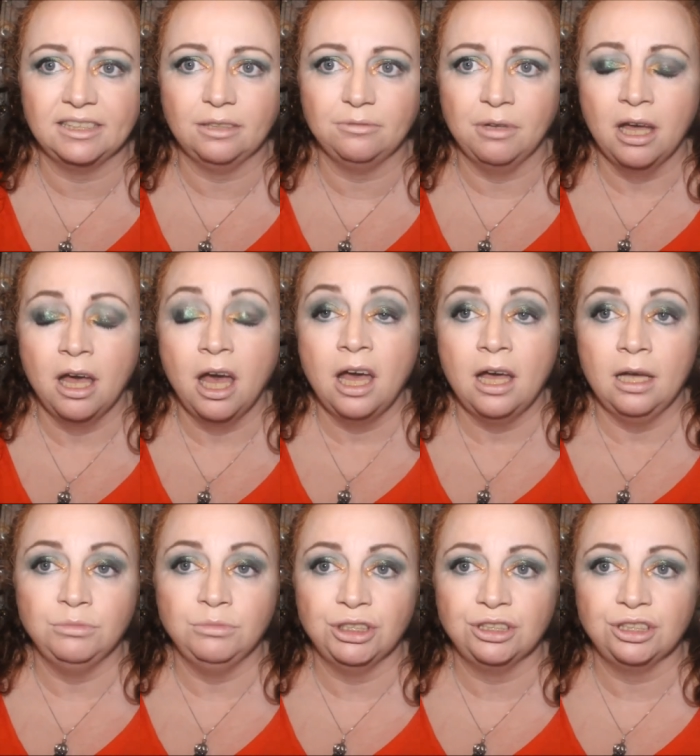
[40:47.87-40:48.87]
so
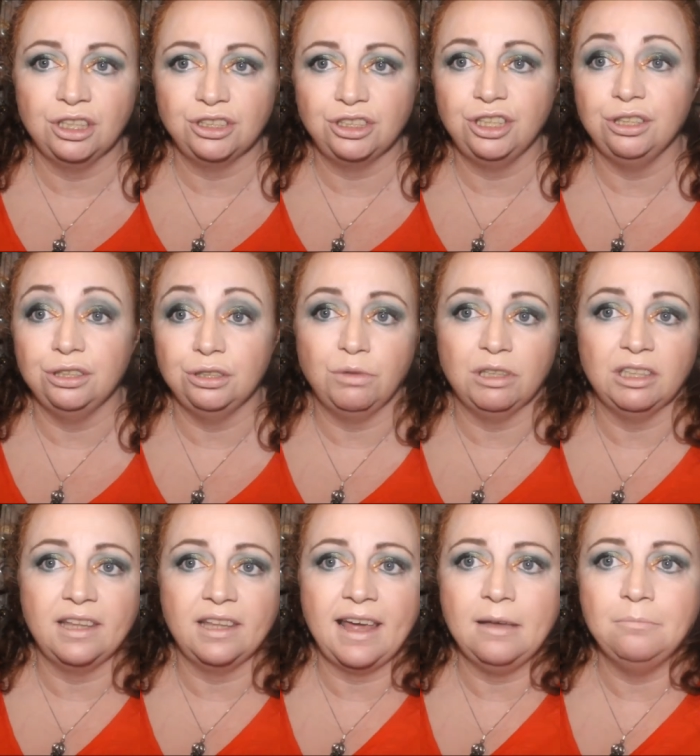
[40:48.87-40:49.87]
I'm just going to choose
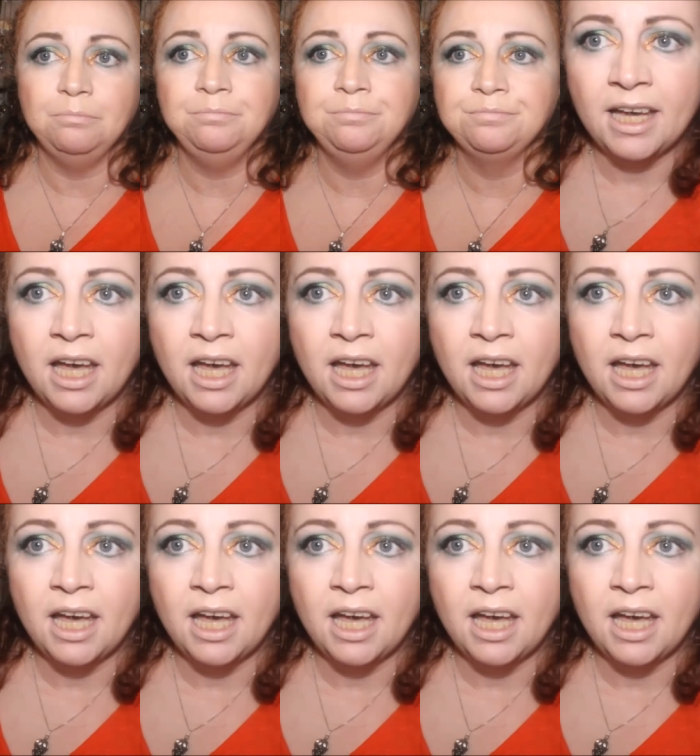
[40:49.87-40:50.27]
one of them.